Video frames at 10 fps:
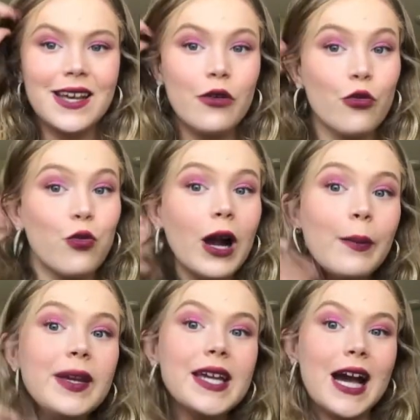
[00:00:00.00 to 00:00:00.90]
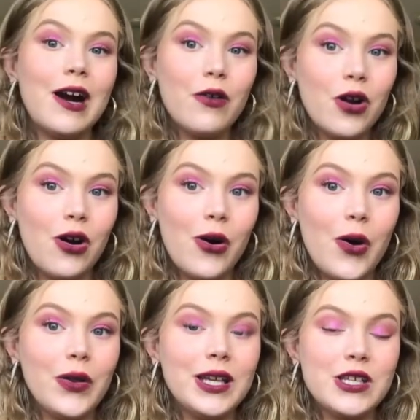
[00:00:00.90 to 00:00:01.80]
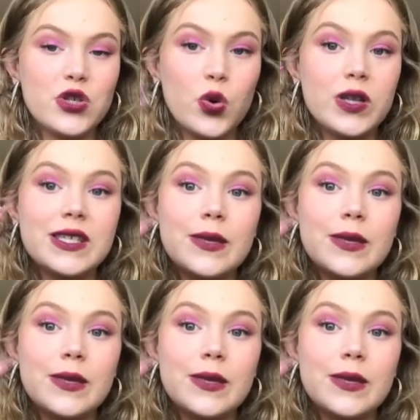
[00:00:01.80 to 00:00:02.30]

rubbing alcohol is towards